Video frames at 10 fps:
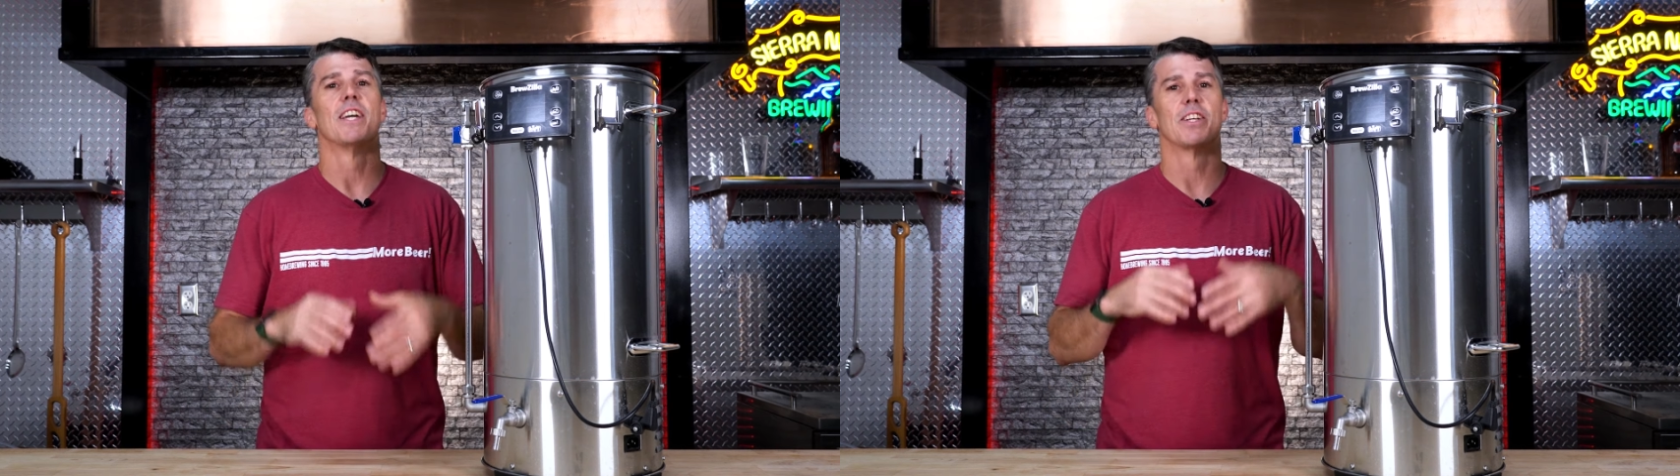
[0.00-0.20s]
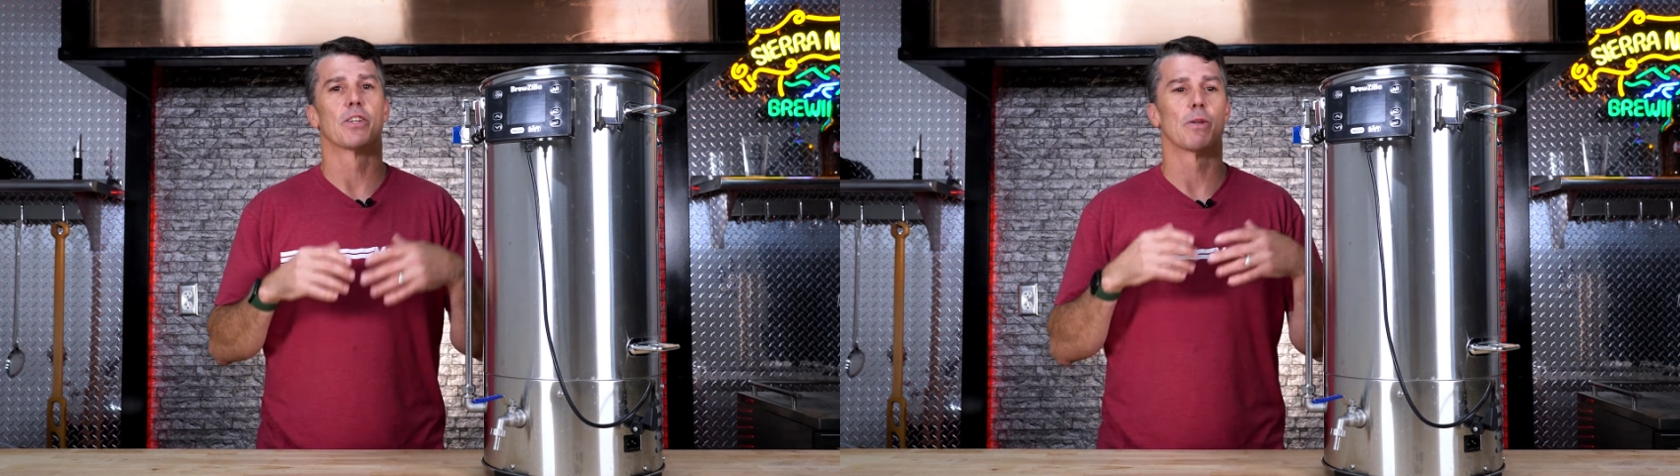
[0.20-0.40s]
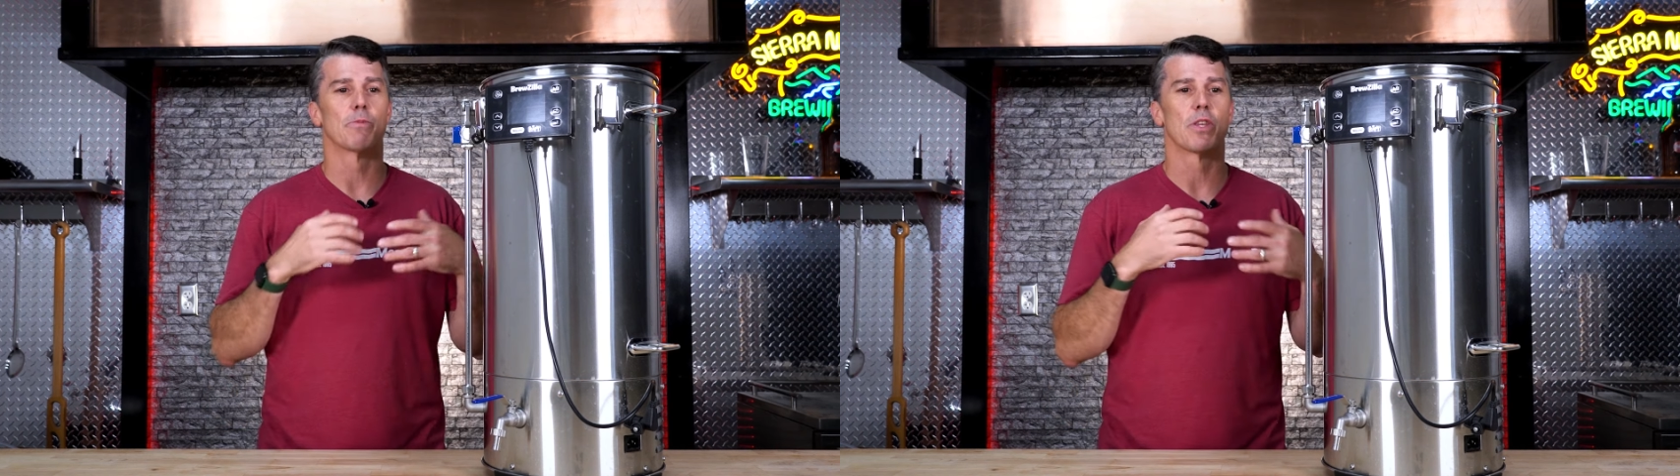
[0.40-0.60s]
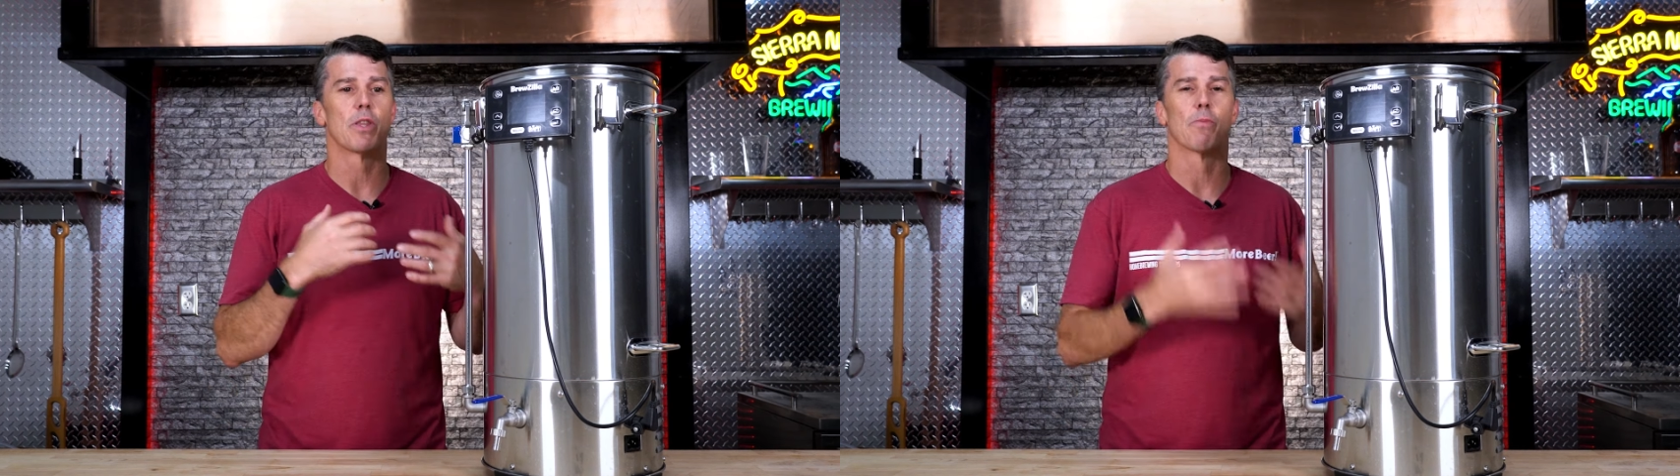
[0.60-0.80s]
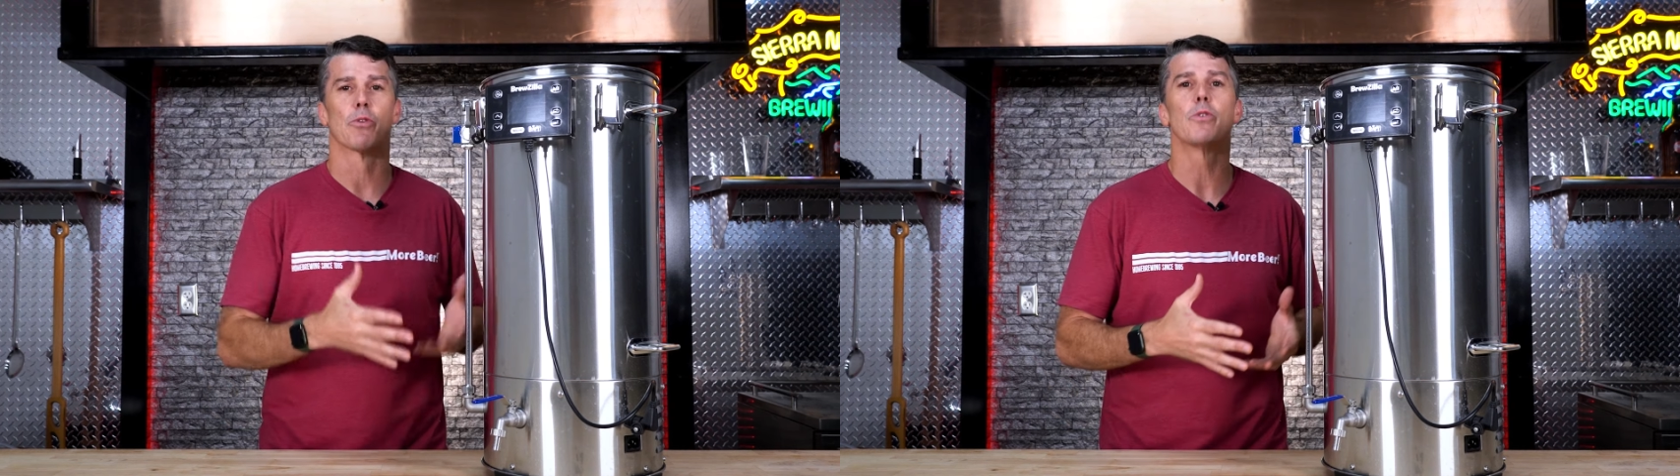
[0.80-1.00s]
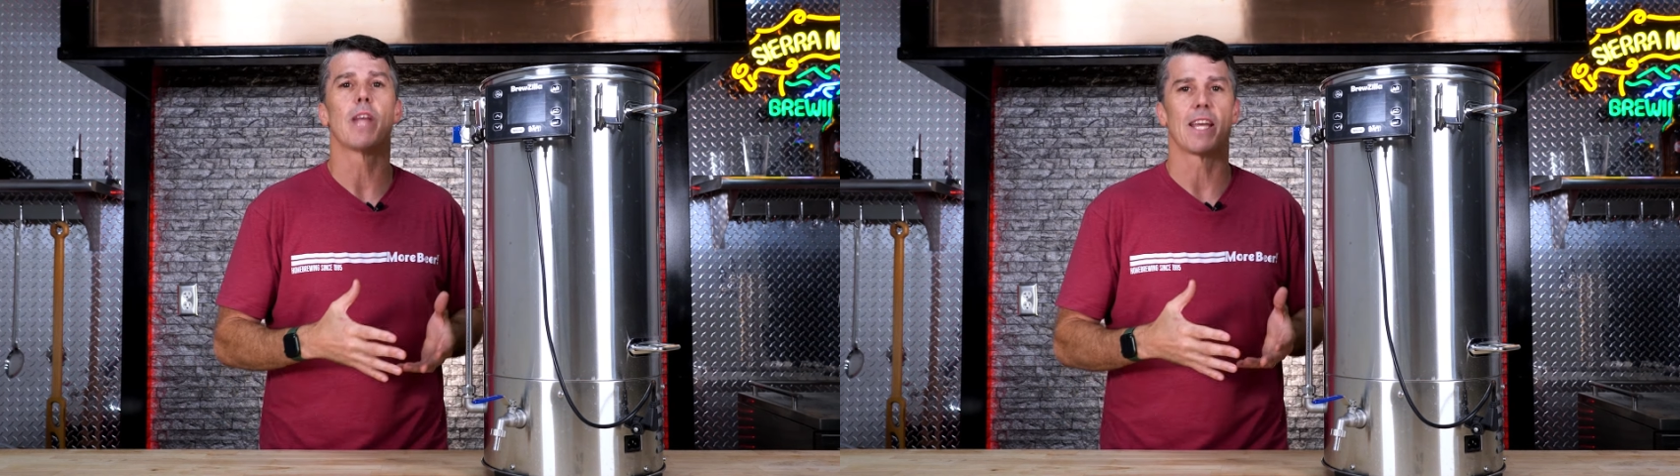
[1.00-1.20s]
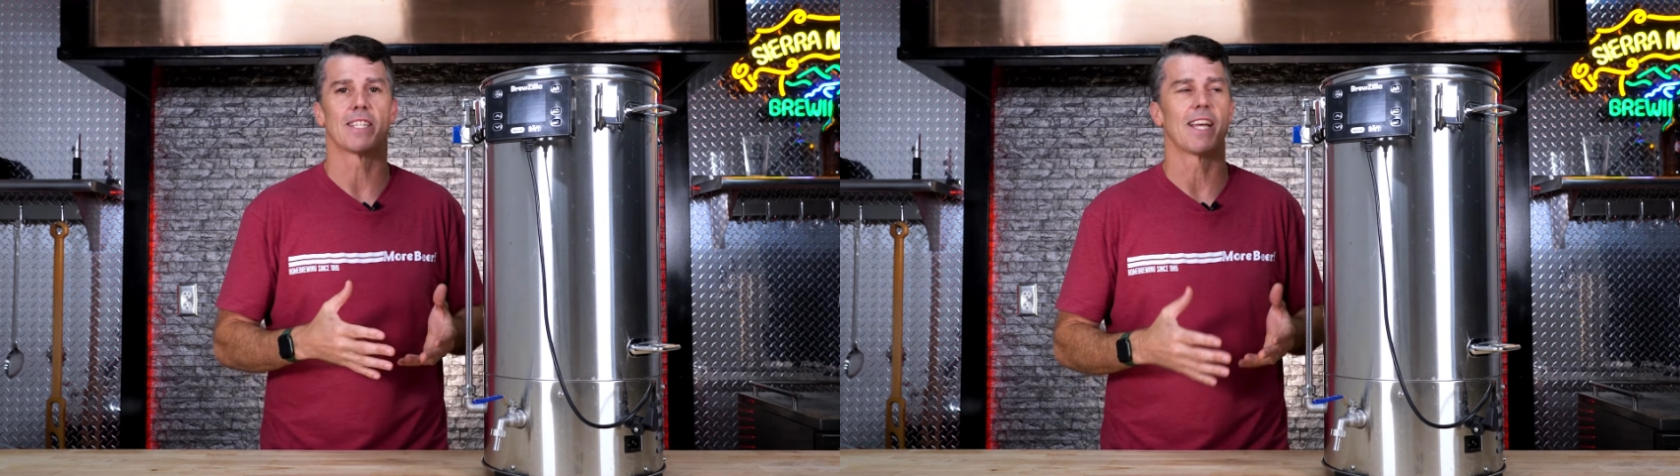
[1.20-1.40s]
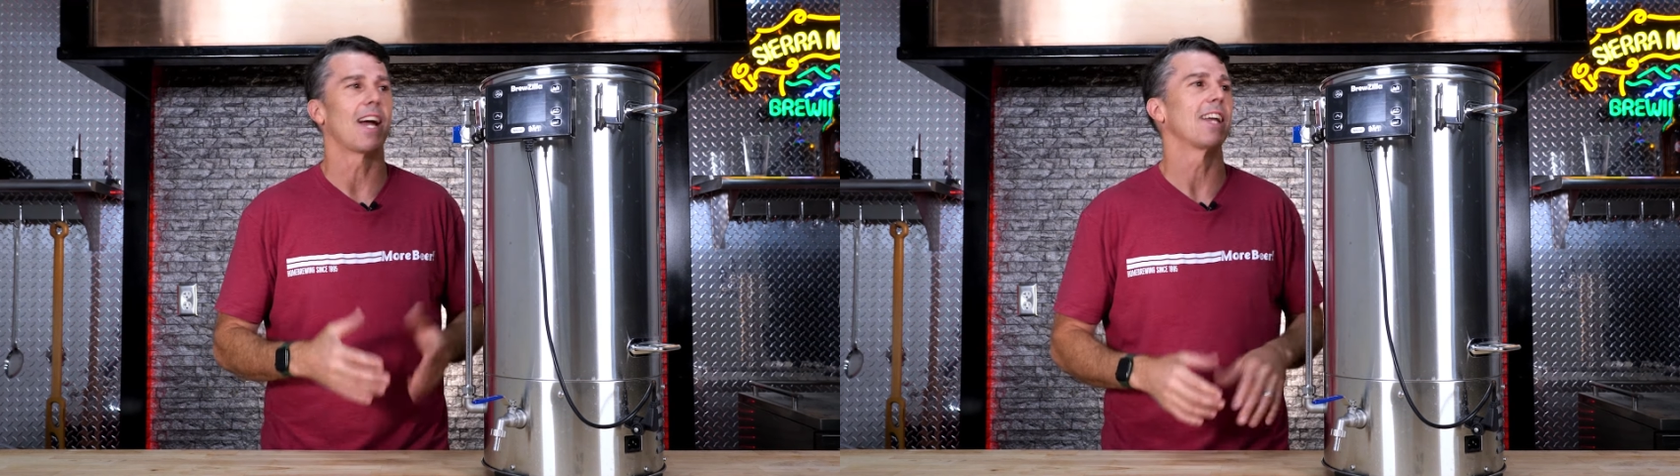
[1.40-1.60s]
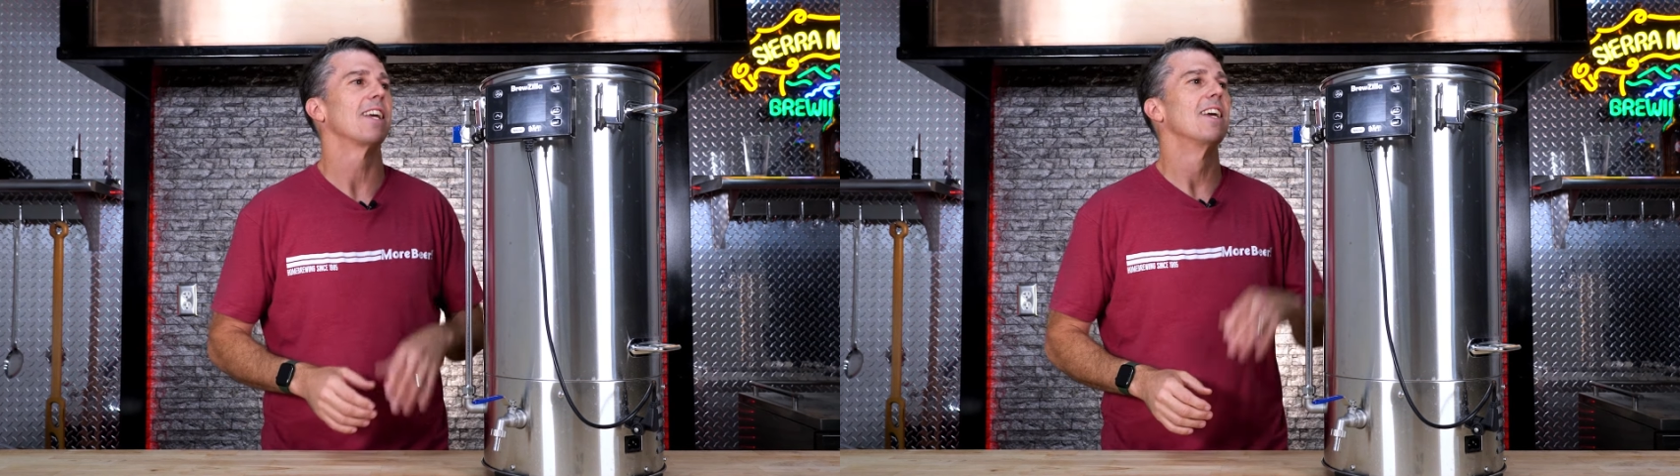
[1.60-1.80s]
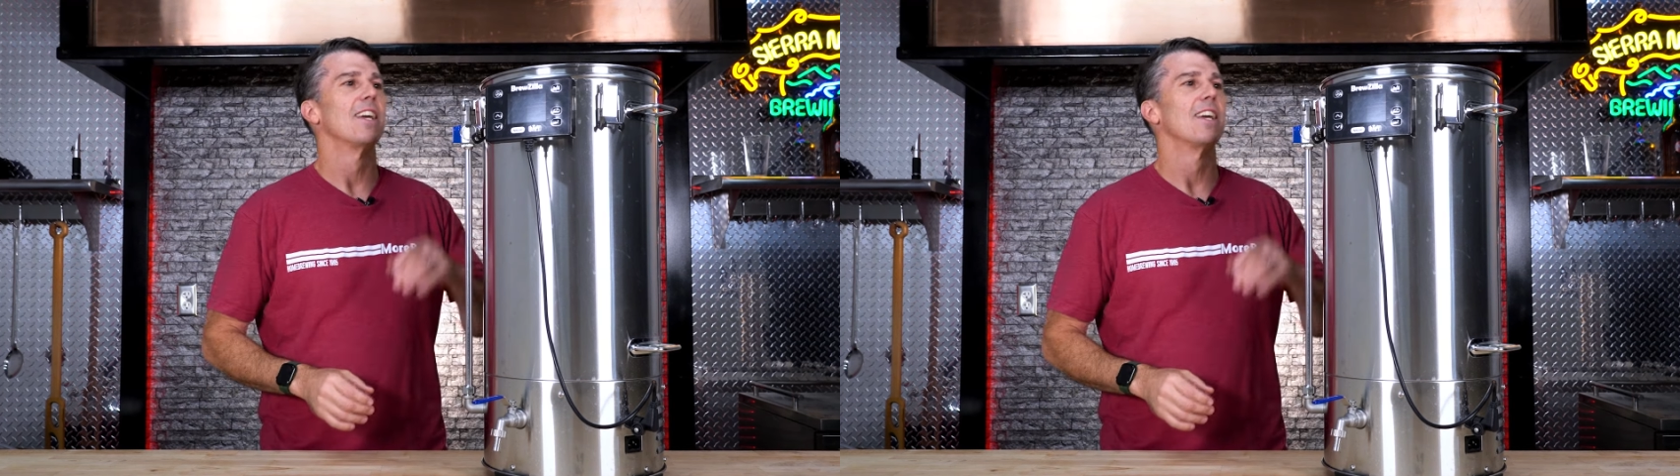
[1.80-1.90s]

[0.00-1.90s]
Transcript: in terms of the brew day side.